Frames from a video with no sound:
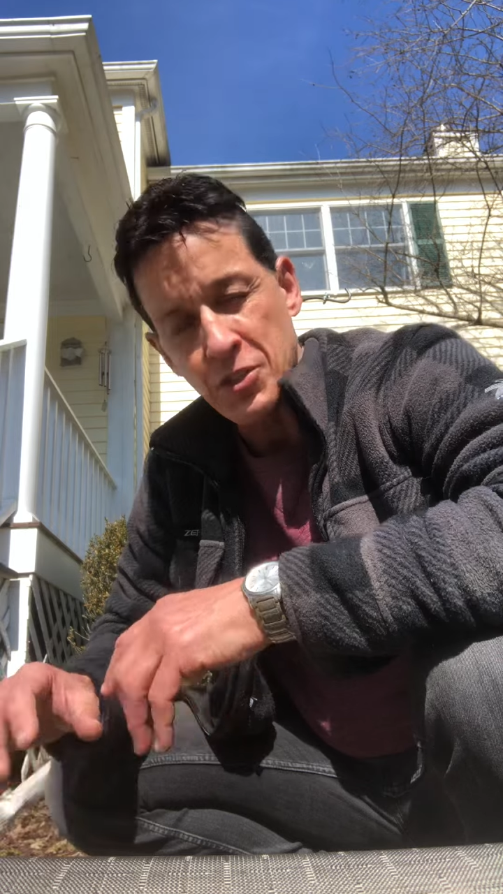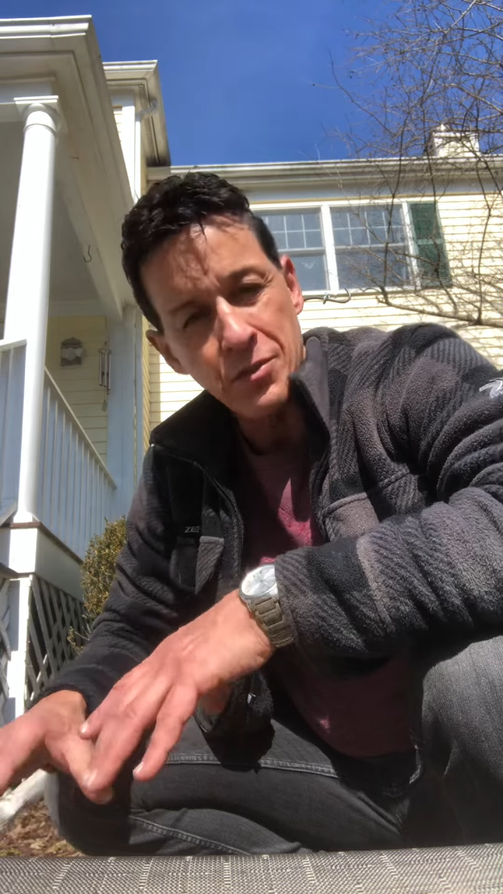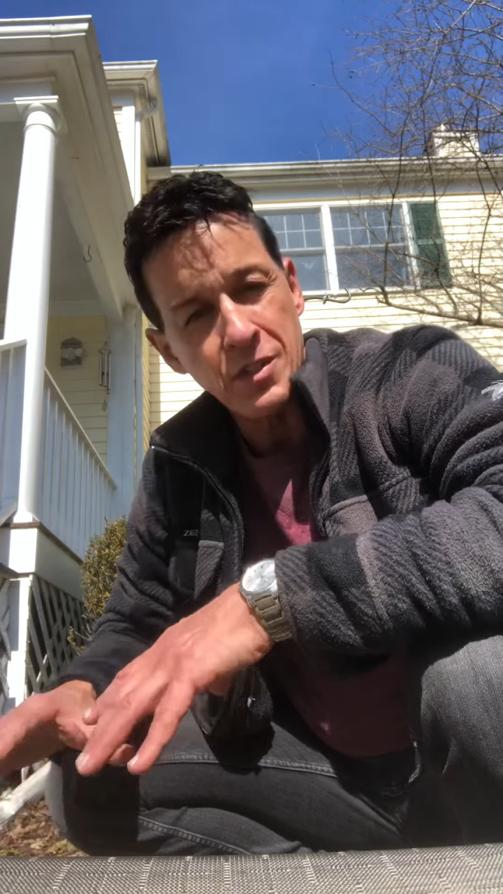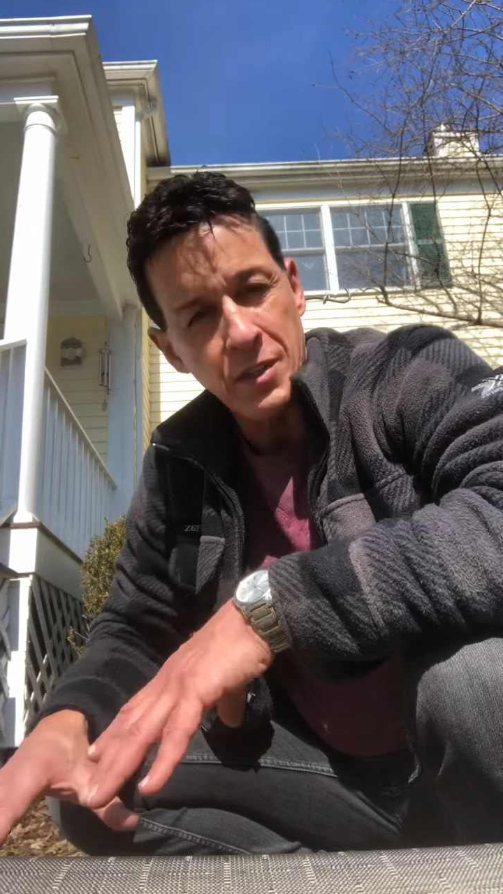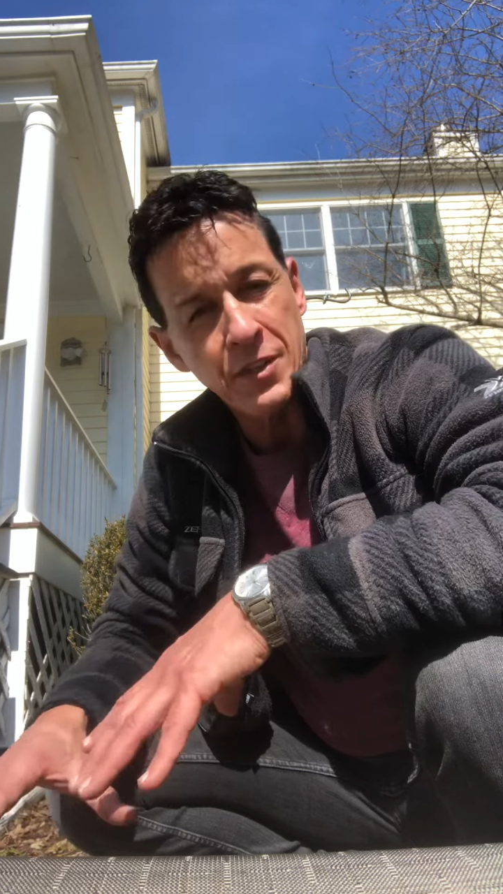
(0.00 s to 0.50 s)
sure
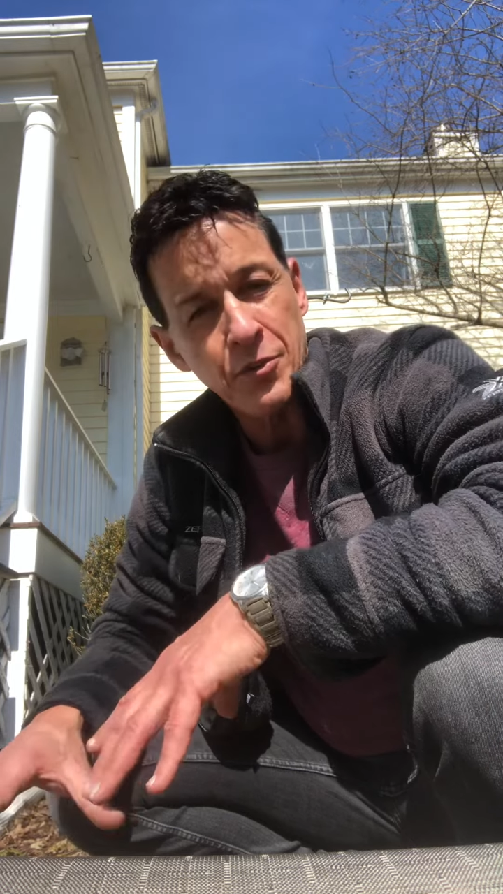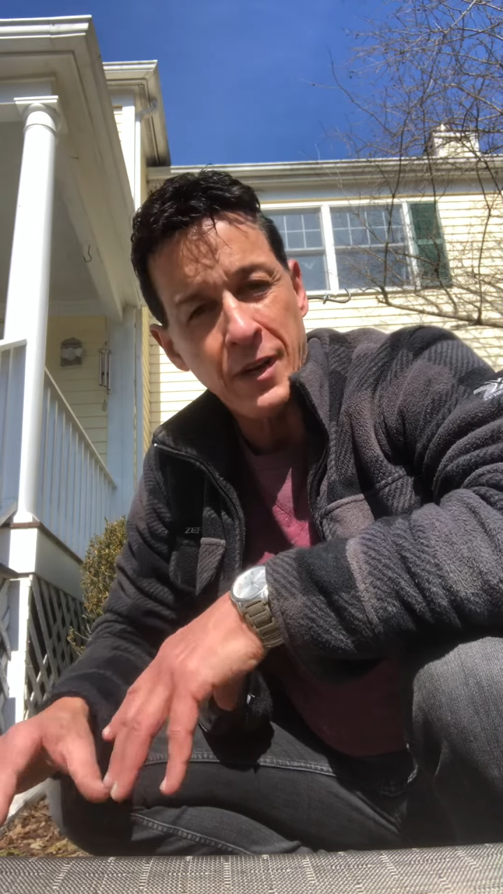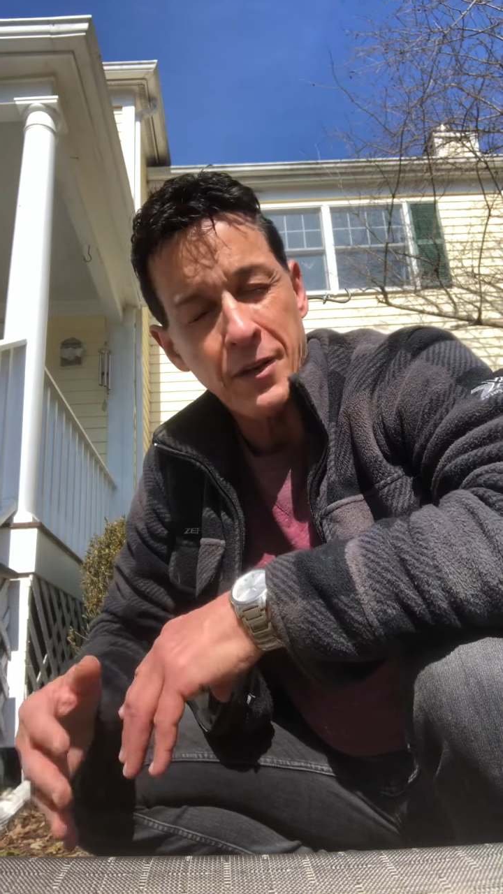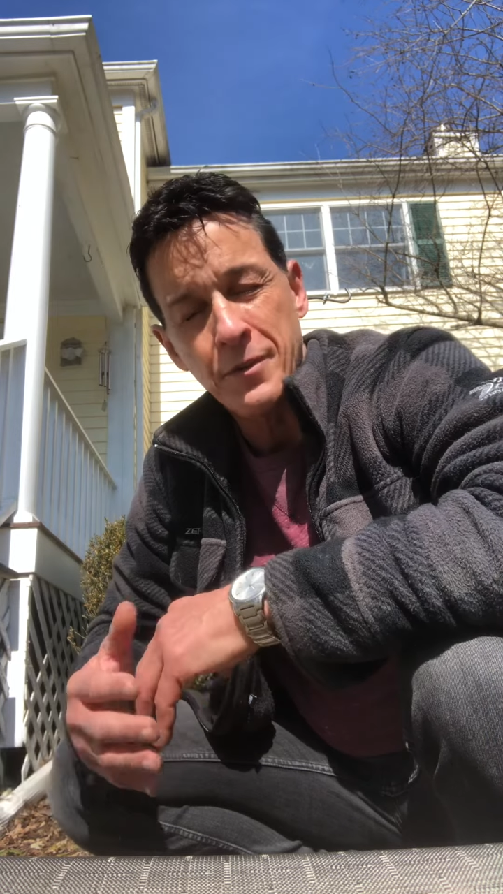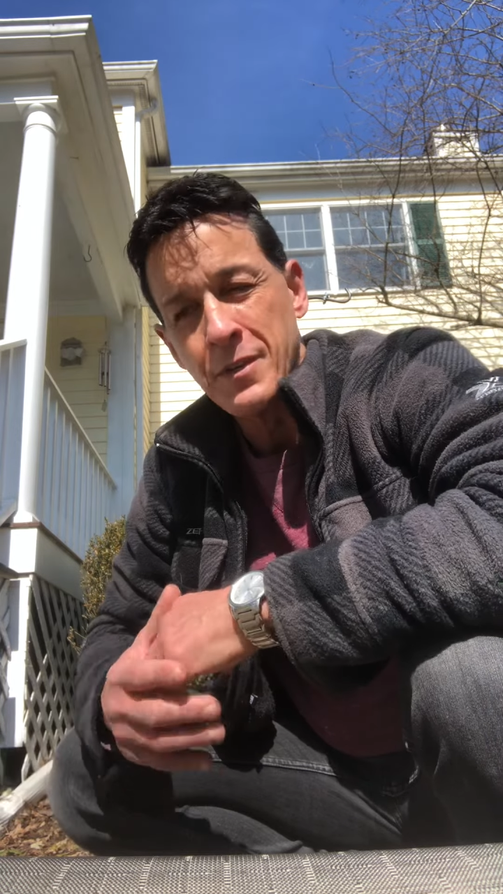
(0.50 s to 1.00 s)
it's in the
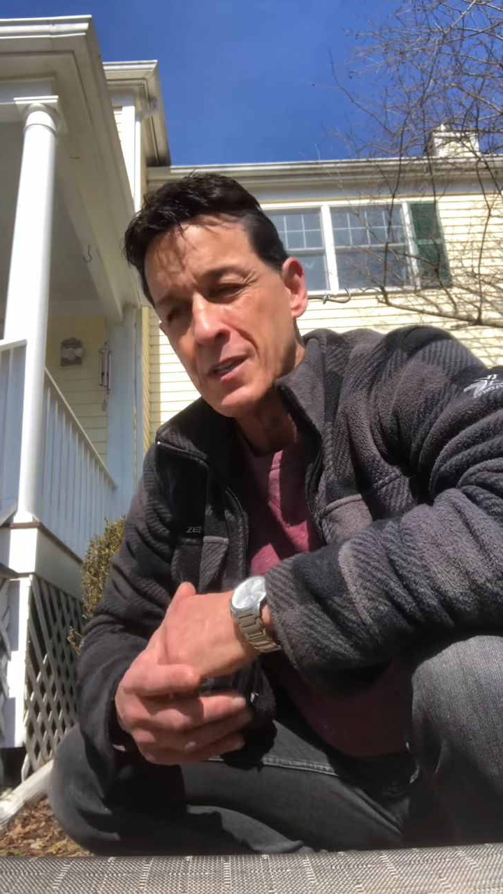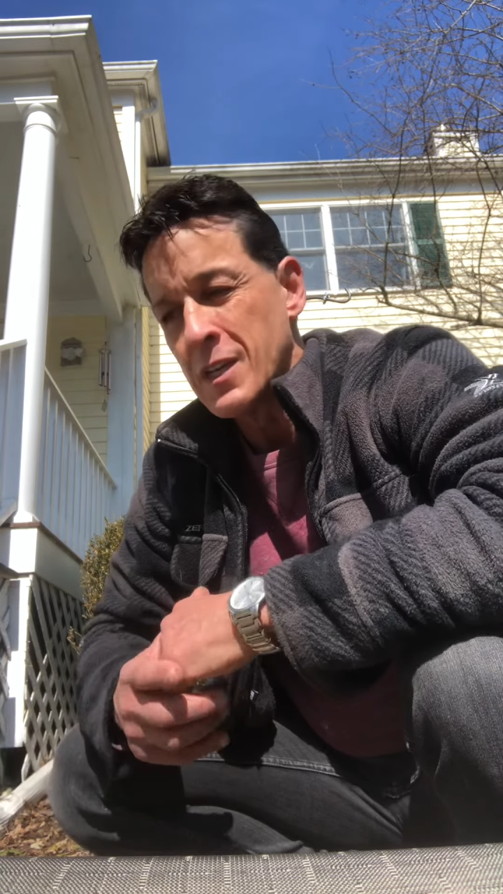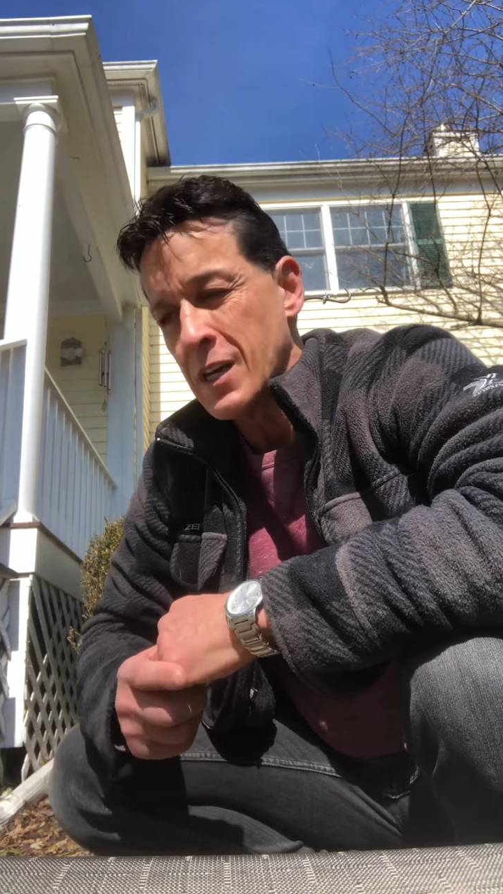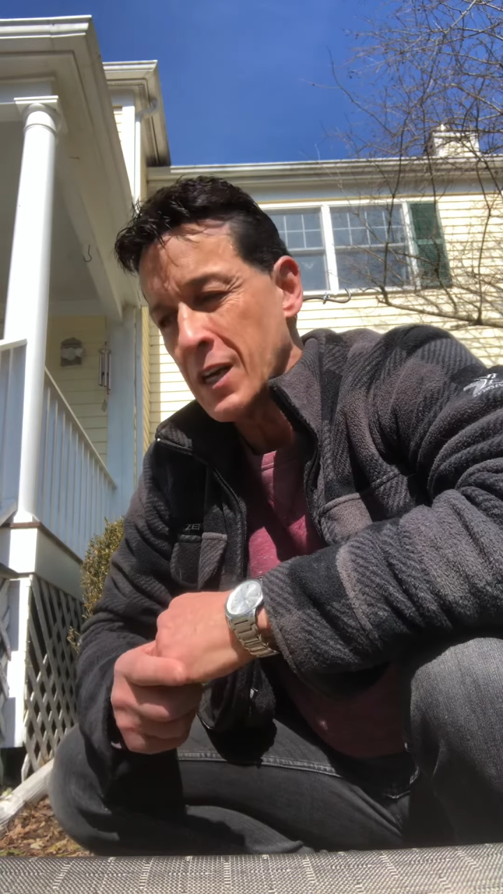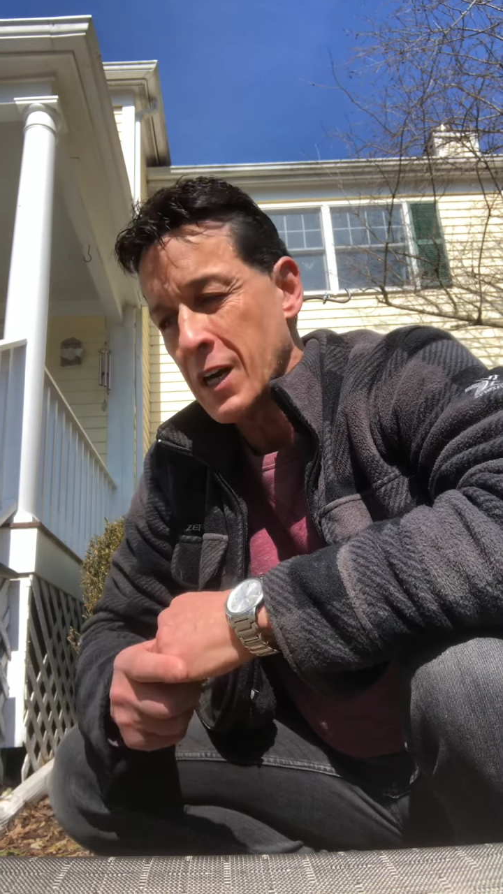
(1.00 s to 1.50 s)
ground.
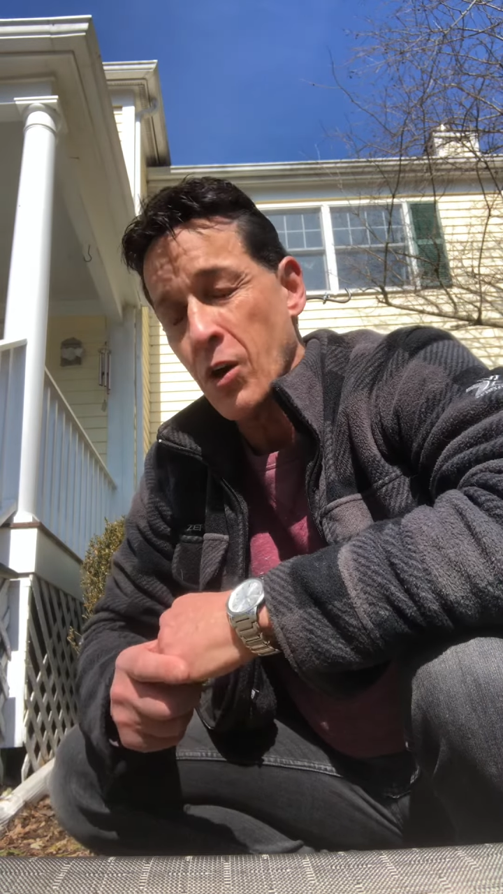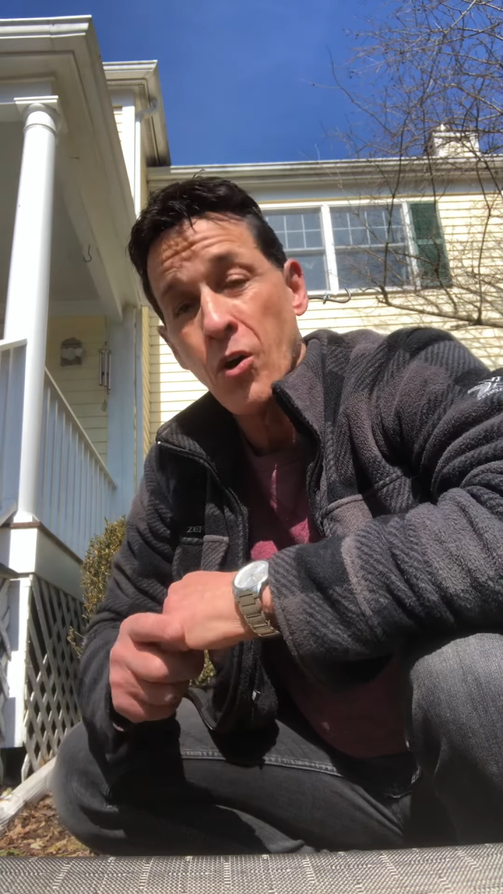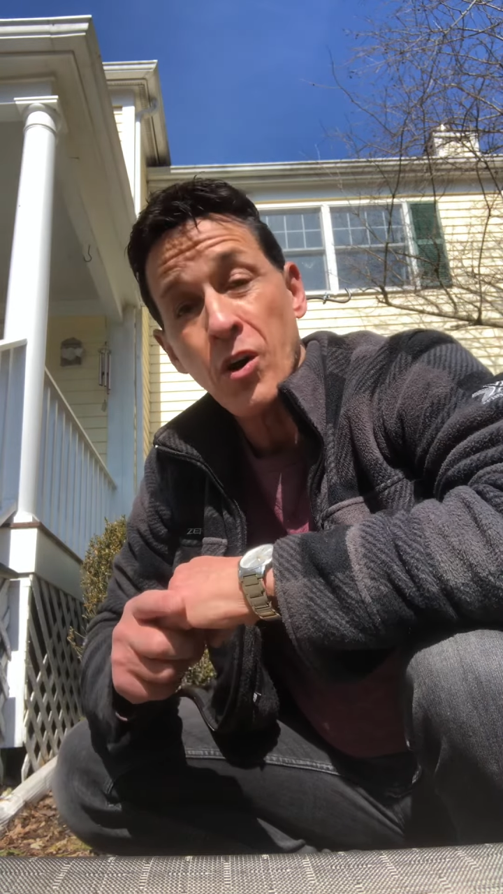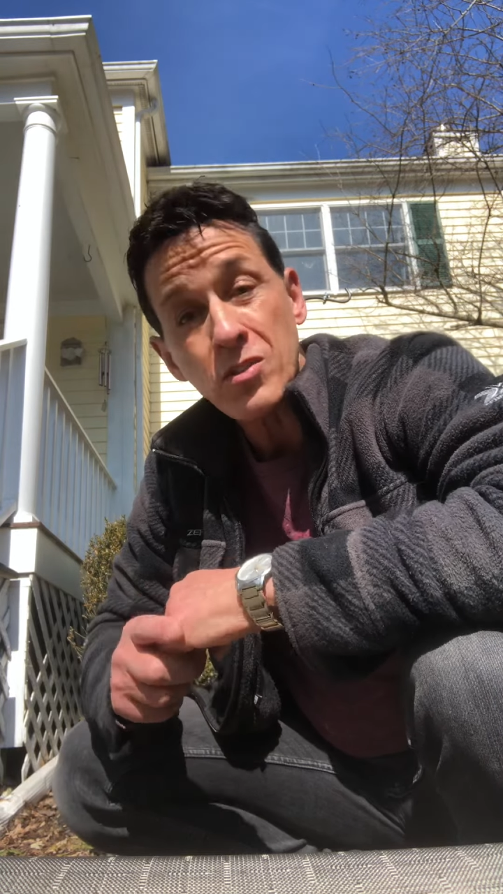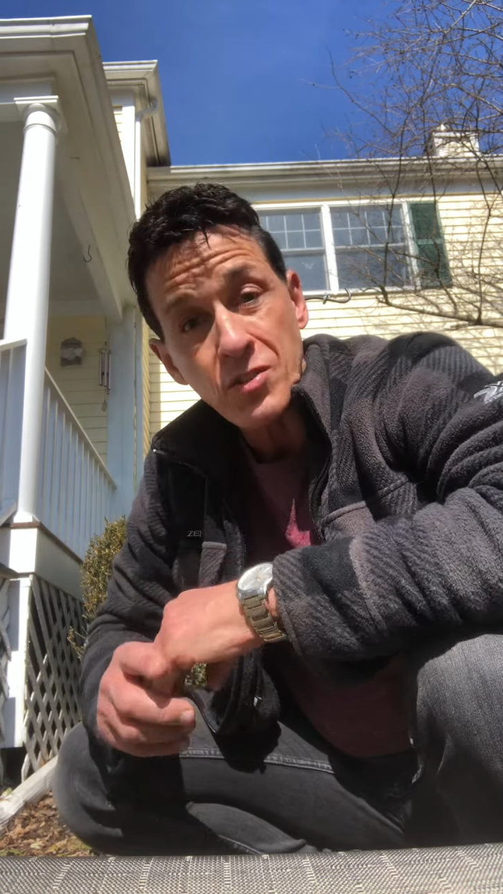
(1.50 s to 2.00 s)

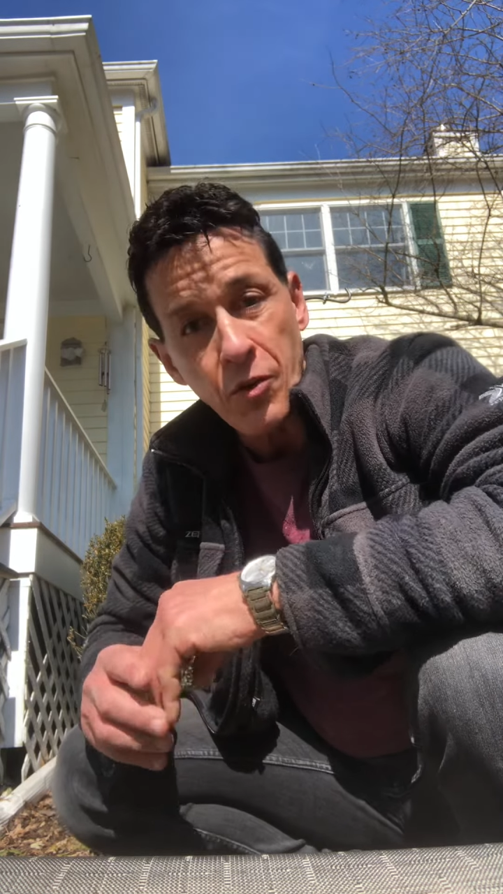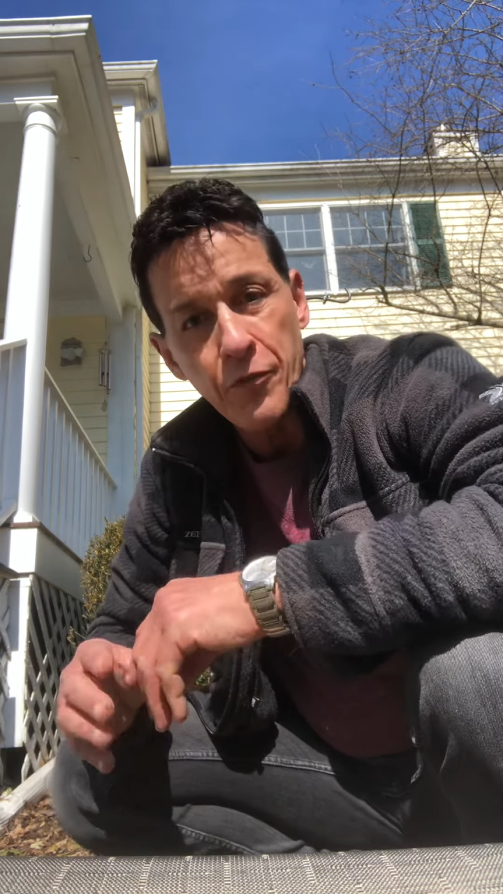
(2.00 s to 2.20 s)
Also,